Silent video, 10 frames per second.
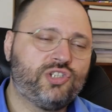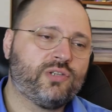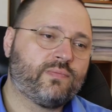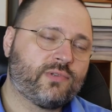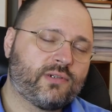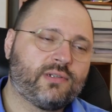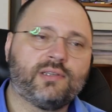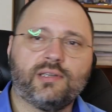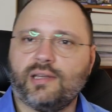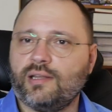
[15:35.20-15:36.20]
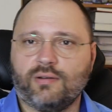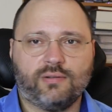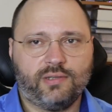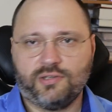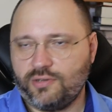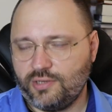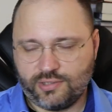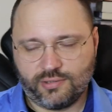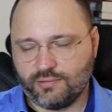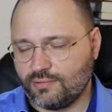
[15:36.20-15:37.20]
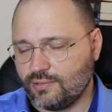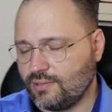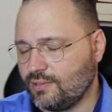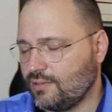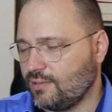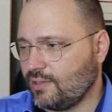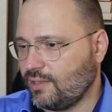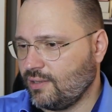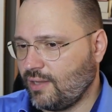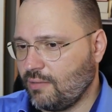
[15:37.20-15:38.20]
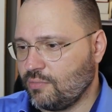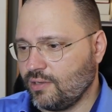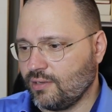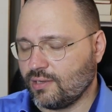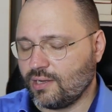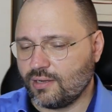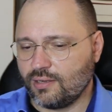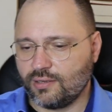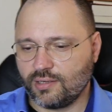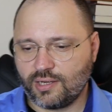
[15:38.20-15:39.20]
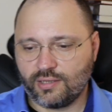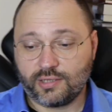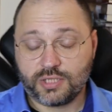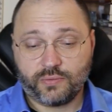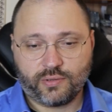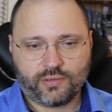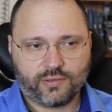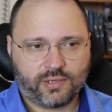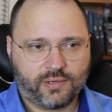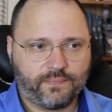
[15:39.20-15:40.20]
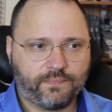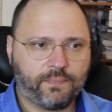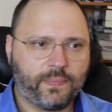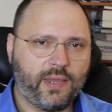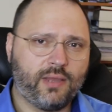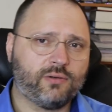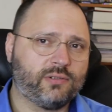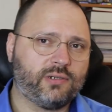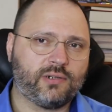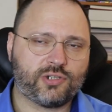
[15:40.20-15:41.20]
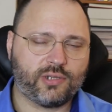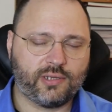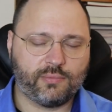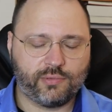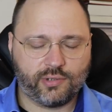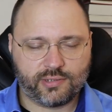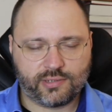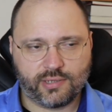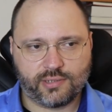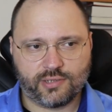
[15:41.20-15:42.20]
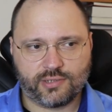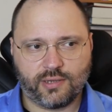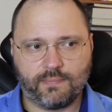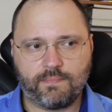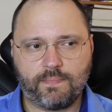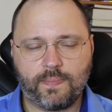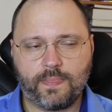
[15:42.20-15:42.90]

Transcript: Egypt, Turkey, and all these regional and neighboring countries with Turkey, including Russia and United States, let's say.